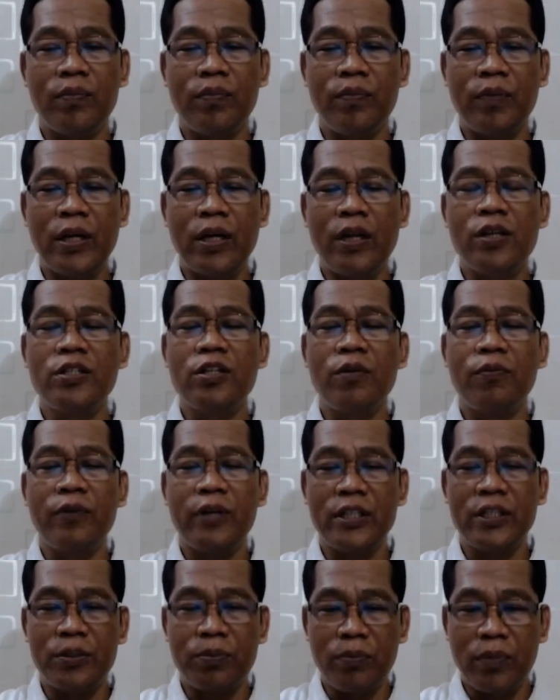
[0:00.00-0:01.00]
because of
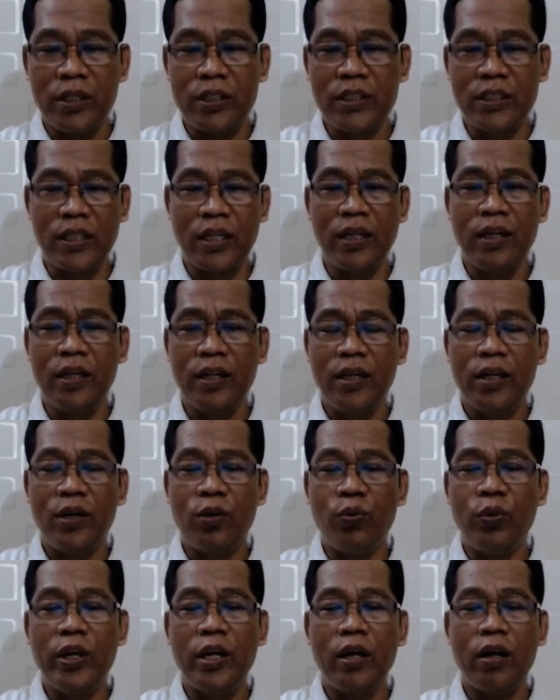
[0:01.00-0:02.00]
his mercy,
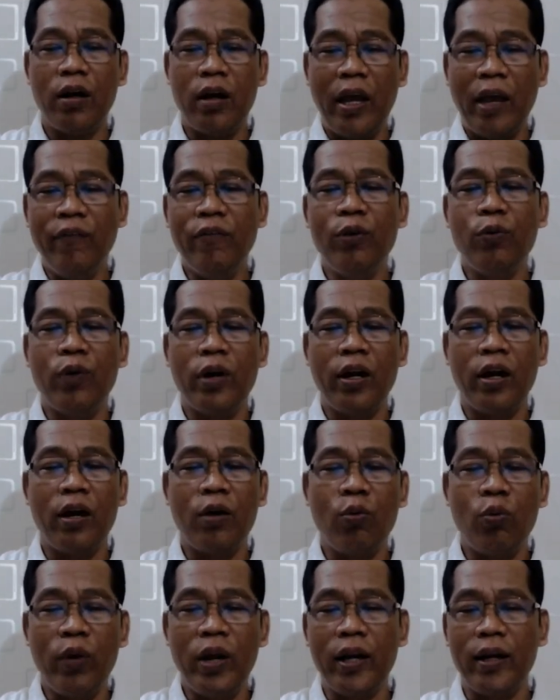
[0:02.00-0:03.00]
everyone
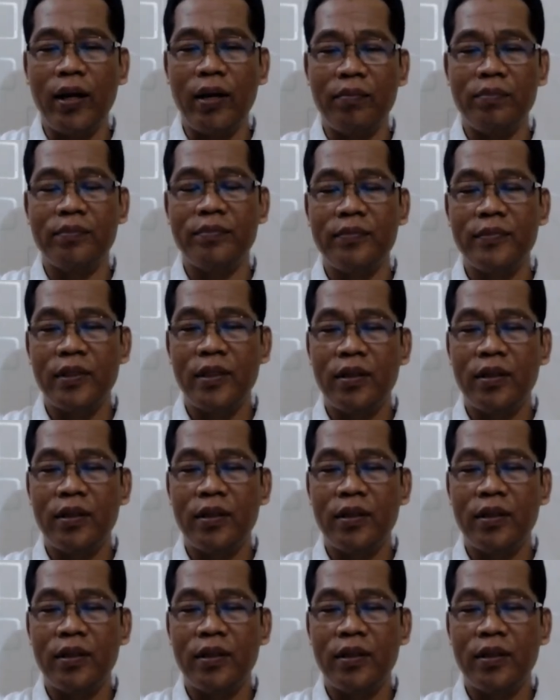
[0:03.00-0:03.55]
are welcome.